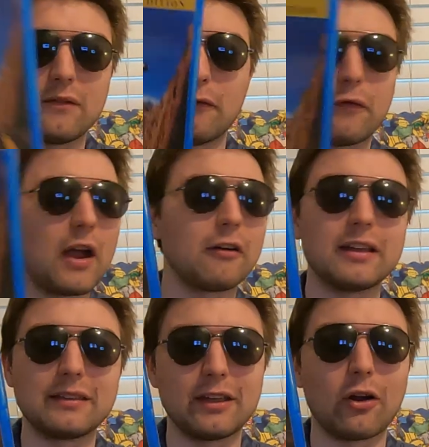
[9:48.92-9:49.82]

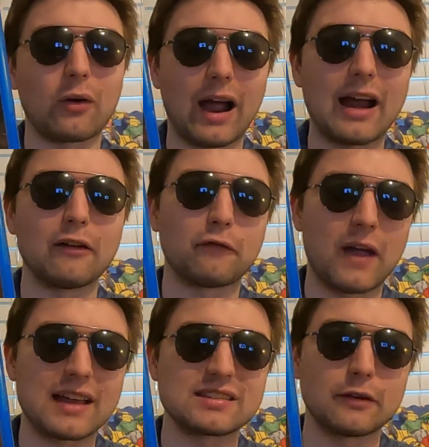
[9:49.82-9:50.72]
Very, kind of
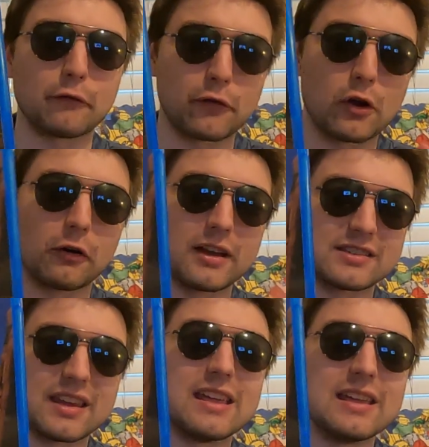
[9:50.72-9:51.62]
Fast and
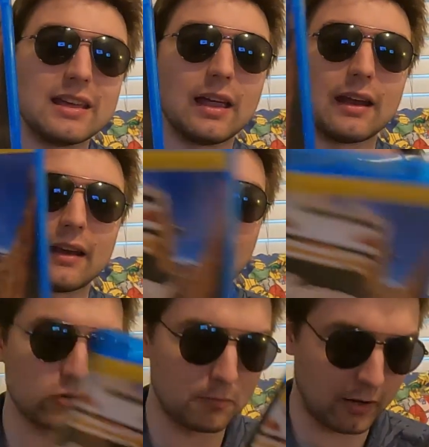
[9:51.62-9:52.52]
Furious-y in
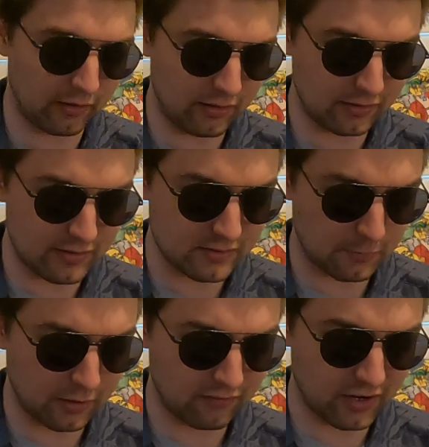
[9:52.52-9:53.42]
nature, but I think this
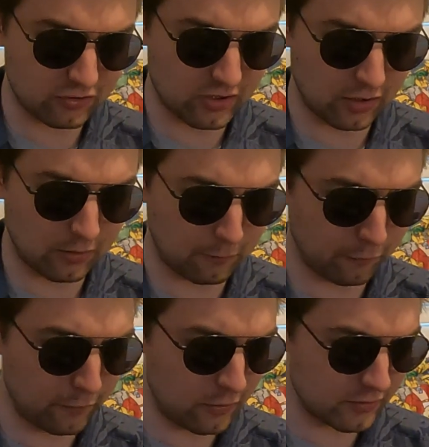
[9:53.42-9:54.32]
might have actually come
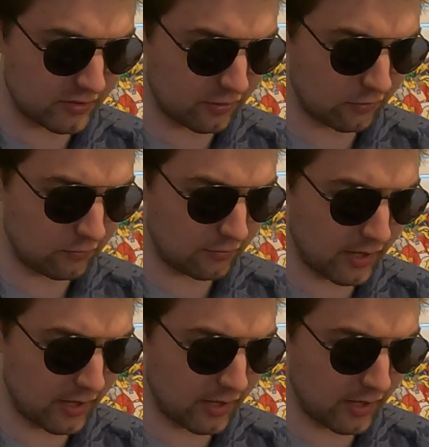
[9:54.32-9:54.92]
first, no?